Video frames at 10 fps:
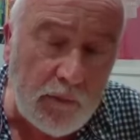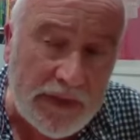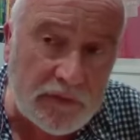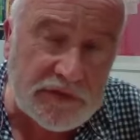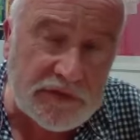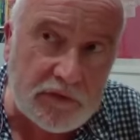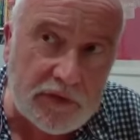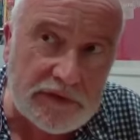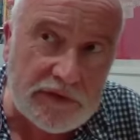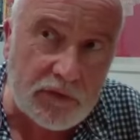We know too
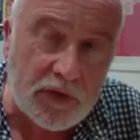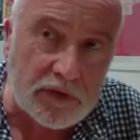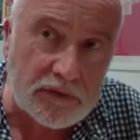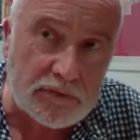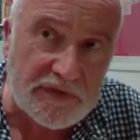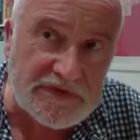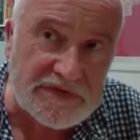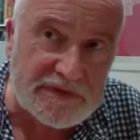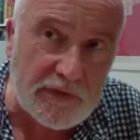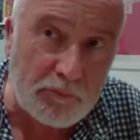that O'Connell
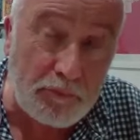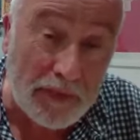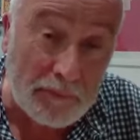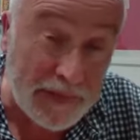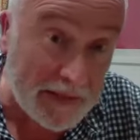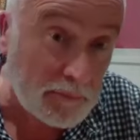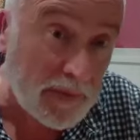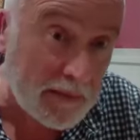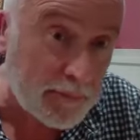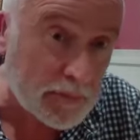was
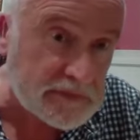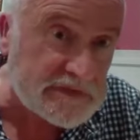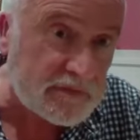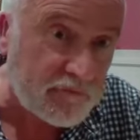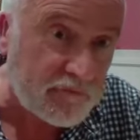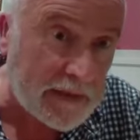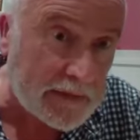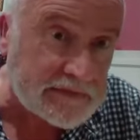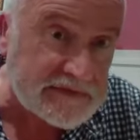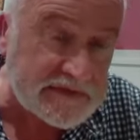implacably opposed to
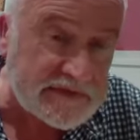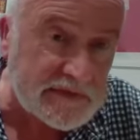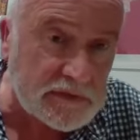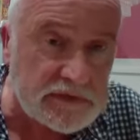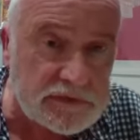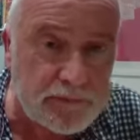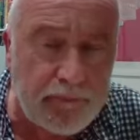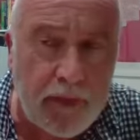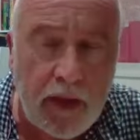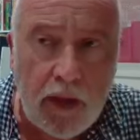violence as such.
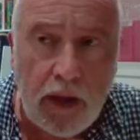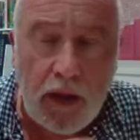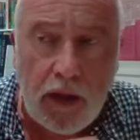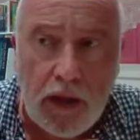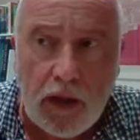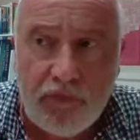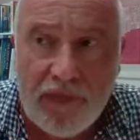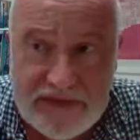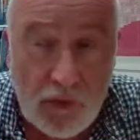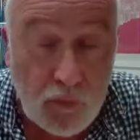
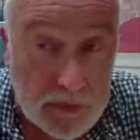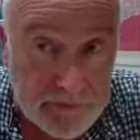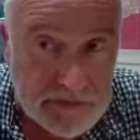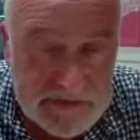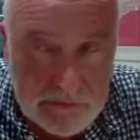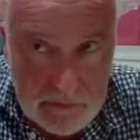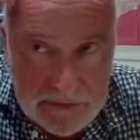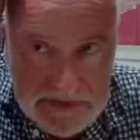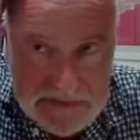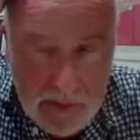That's a whole other
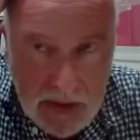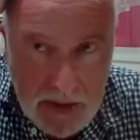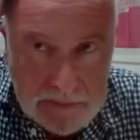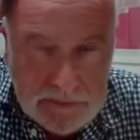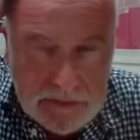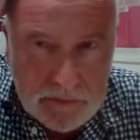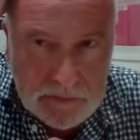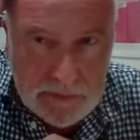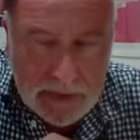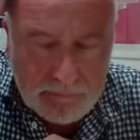story as well, you
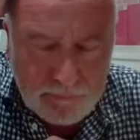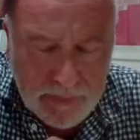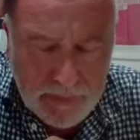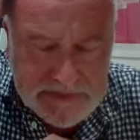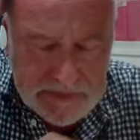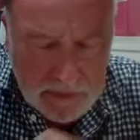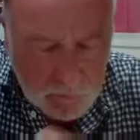know, uh, but